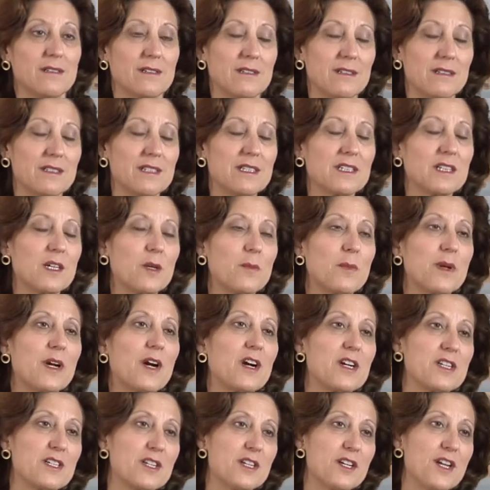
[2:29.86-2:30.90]
it's a little bit
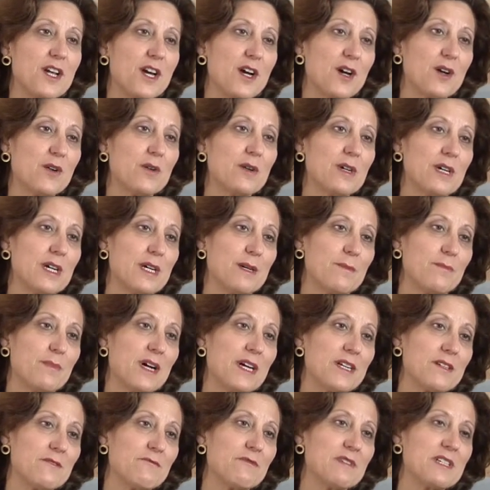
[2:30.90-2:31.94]
hard to know,
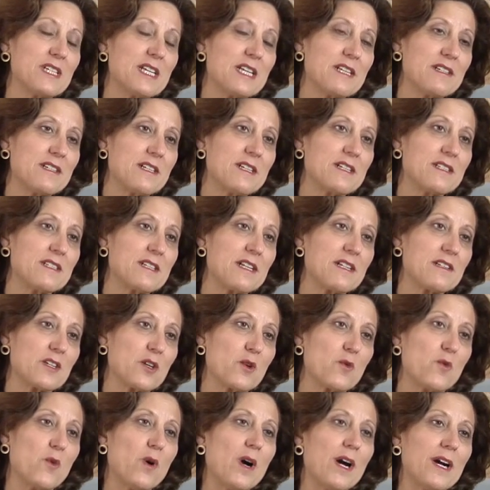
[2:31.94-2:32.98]
but resistance that's
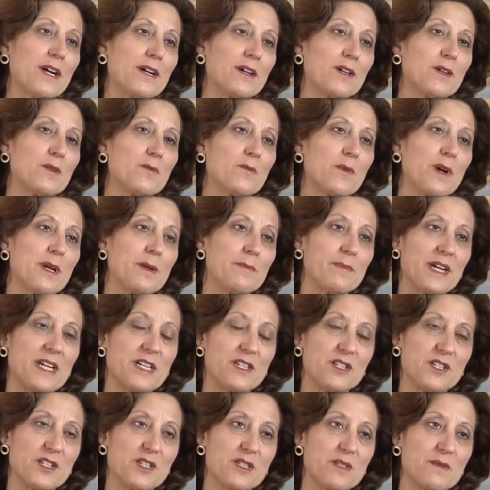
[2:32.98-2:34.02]
acquired when
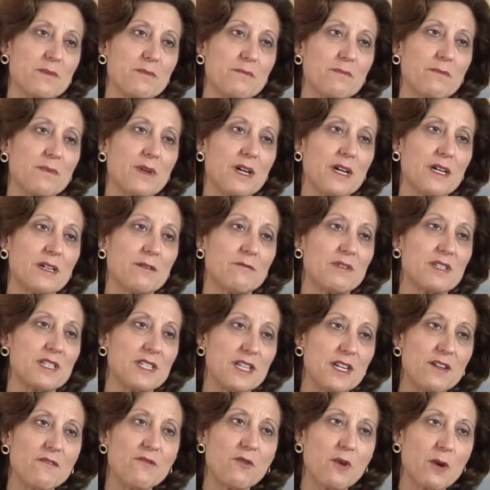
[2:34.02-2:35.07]
patients
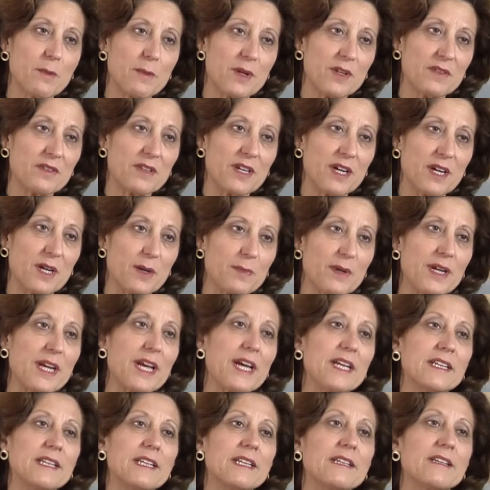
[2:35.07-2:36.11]
receive hormone therapy
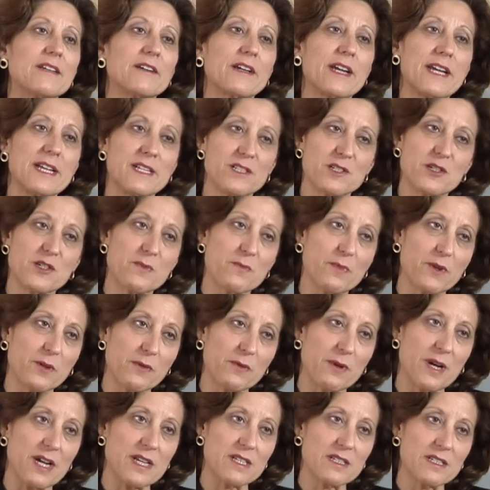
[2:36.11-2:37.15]
and then their cancers
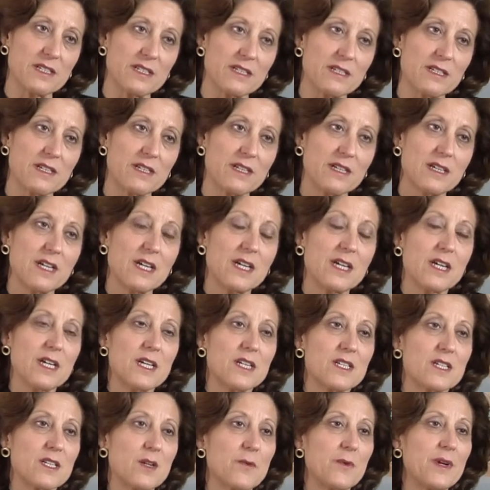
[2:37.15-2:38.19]
progress.
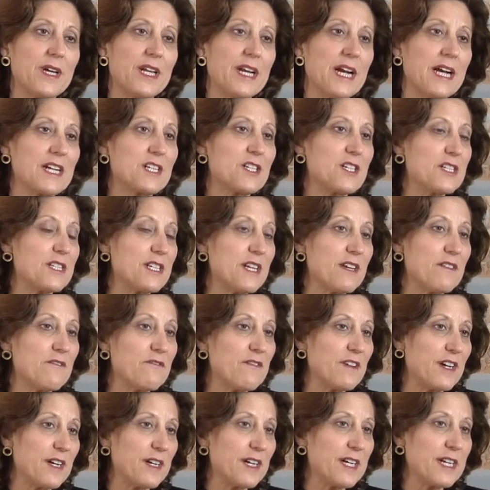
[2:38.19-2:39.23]
So we had actually seen
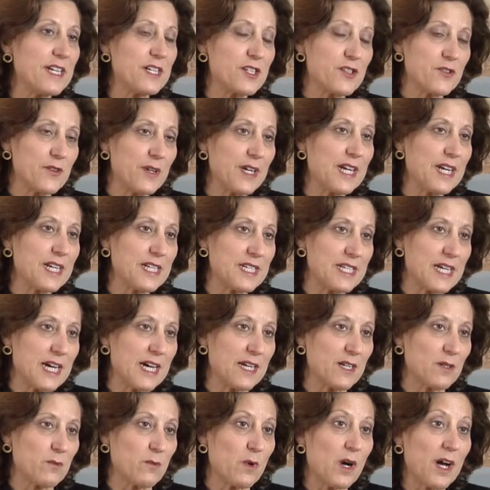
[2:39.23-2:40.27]
very intriguing
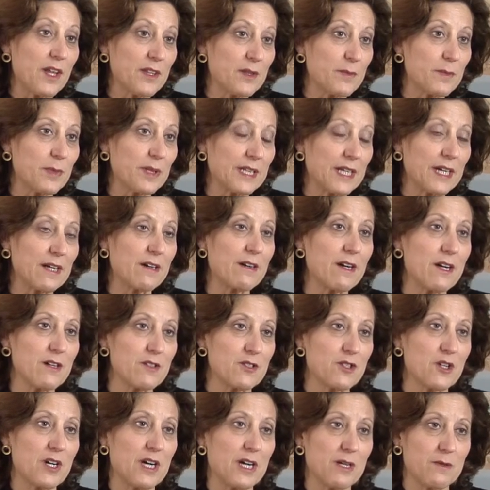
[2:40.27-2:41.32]
data while the BOLERO
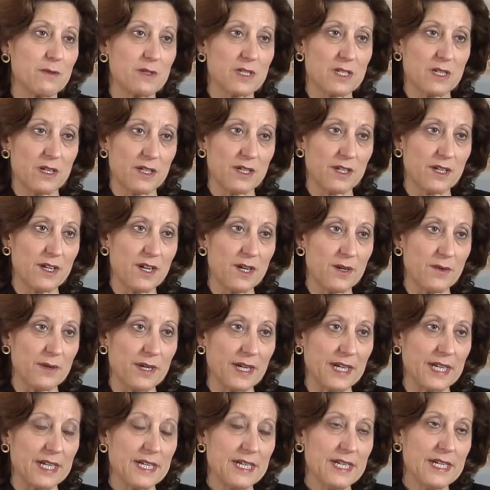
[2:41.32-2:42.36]
trial was
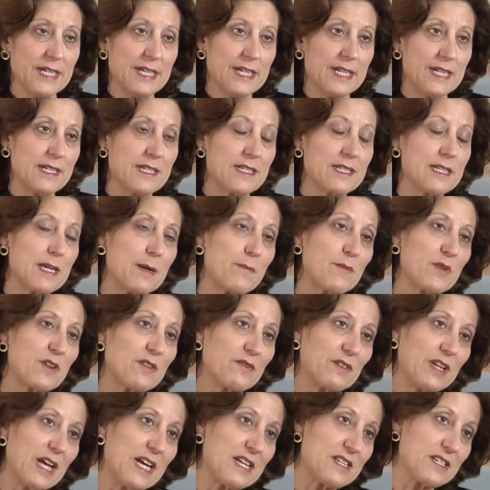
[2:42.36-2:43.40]
ongoing. In December of
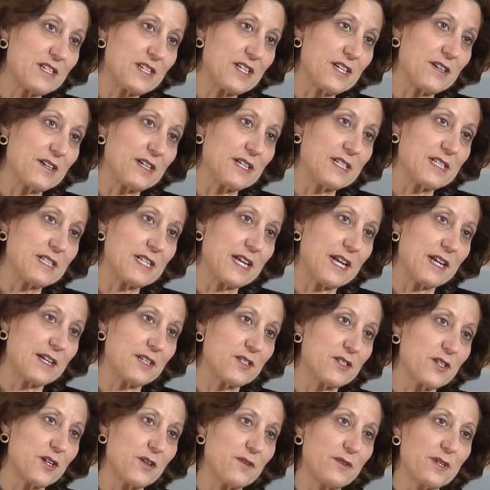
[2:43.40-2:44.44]
last year at San
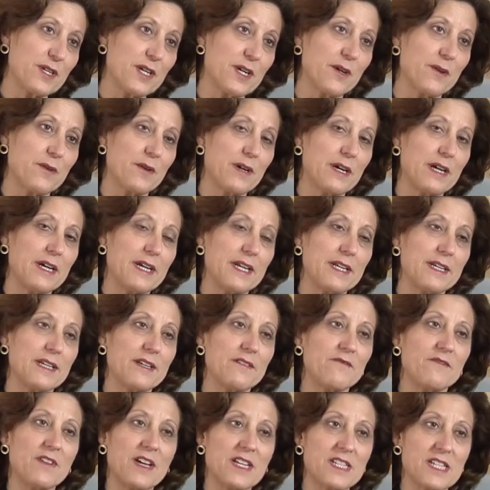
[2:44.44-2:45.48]
Antonio, an
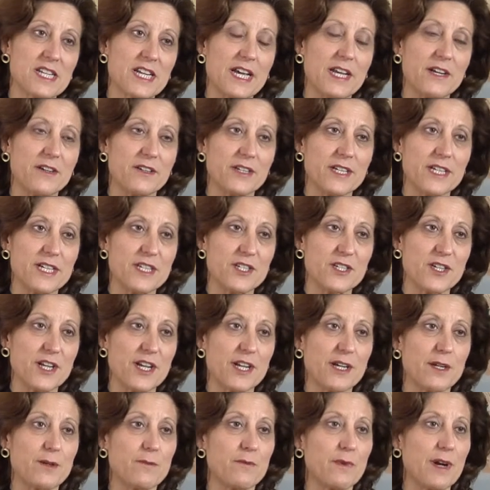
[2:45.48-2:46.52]

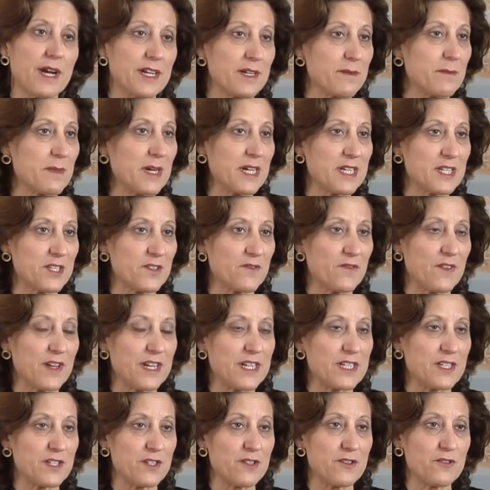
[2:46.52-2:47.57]
investigator-initiated randomized
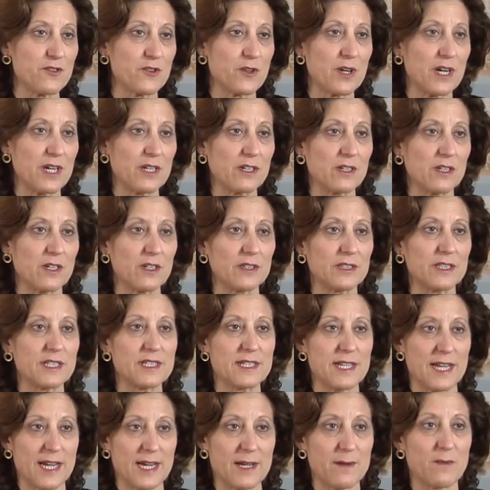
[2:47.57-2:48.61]
phase 2 trial called the
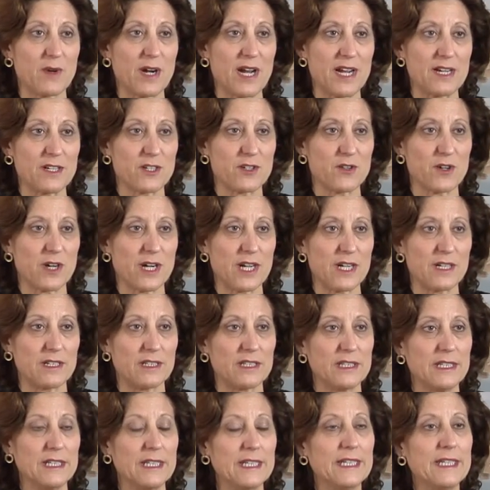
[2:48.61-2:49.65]
TAMRAD trial.
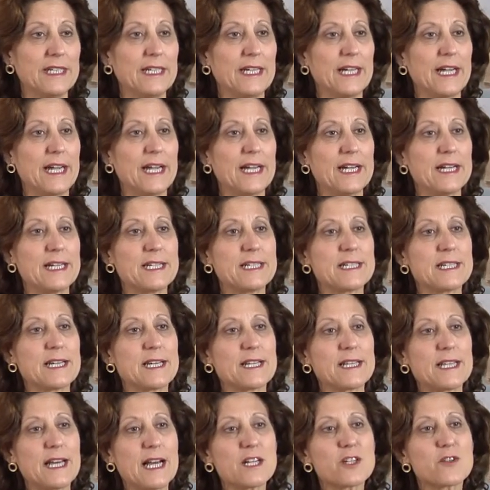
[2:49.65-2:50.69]
And
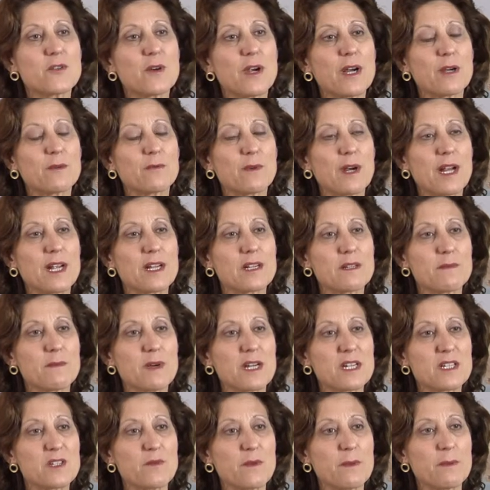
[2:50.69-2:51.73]
that trial
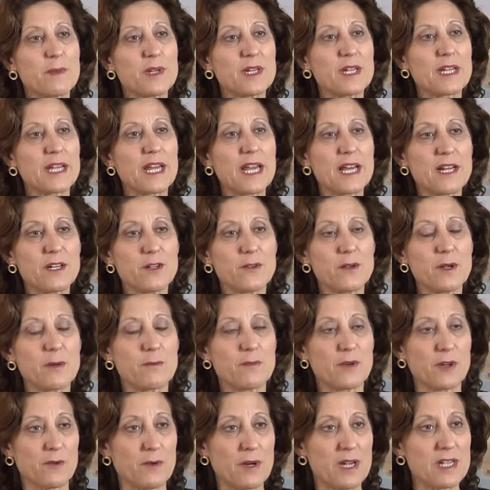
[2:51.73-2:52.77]
randomized women, again, who had
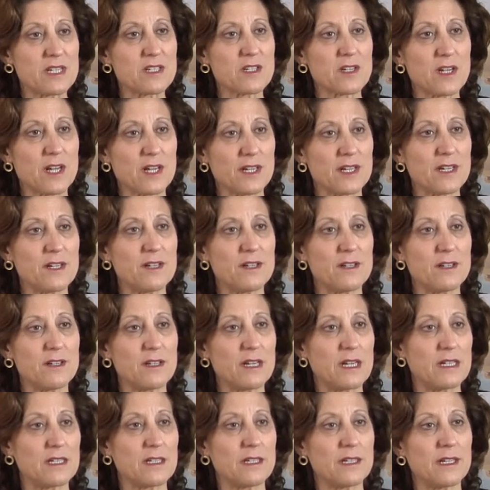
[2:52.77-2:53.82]
progressed on
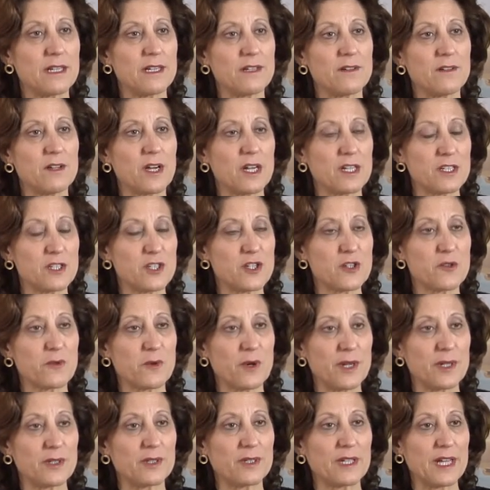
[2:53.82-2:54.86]
a
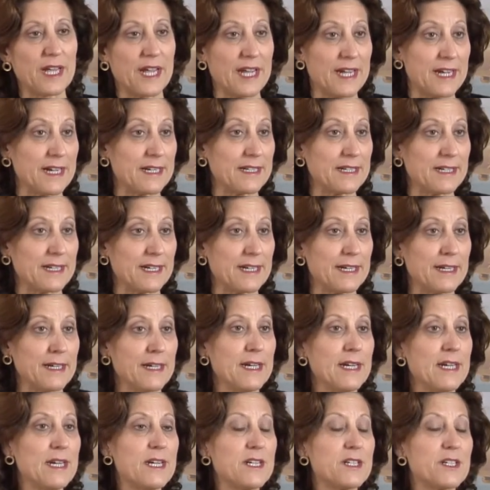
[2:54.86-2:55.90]
non-steroidal AI
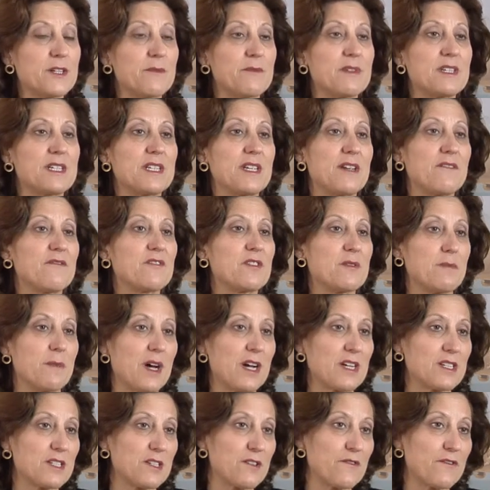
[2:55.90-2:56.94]
to receive
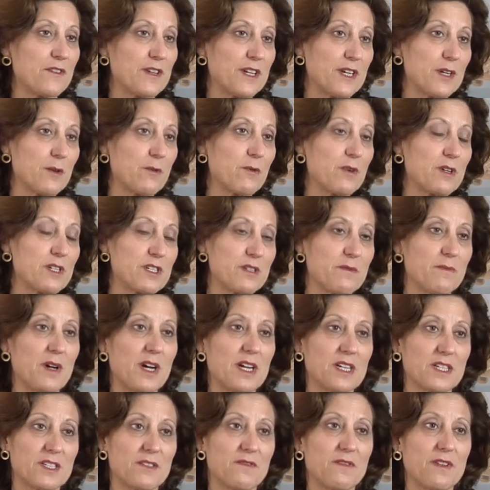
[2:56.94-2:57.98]
tamoxifen or
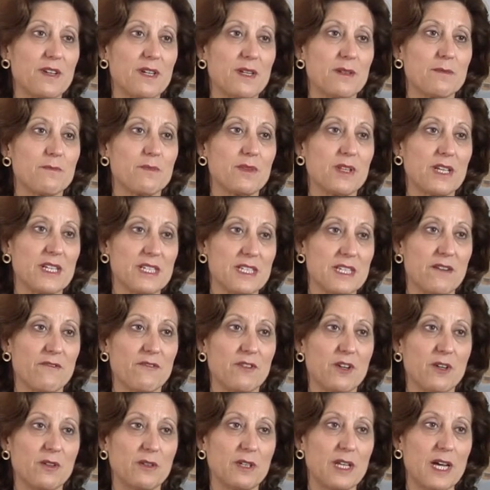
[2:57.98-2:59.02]
tamoxifen plus
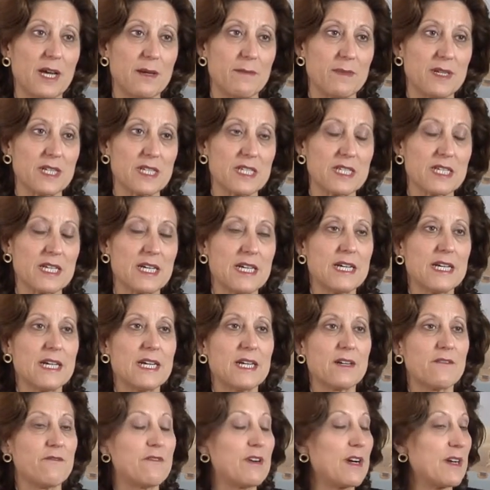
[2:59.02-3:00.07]
everolimus.
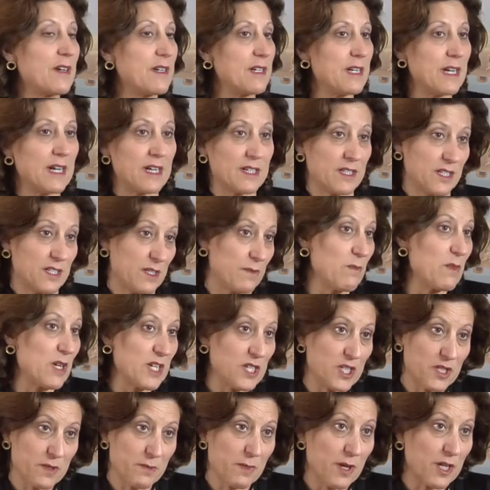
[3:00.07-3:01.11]
A much
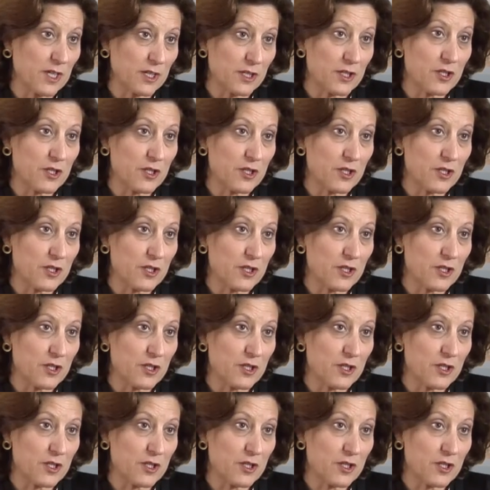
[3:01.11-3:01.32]
smaller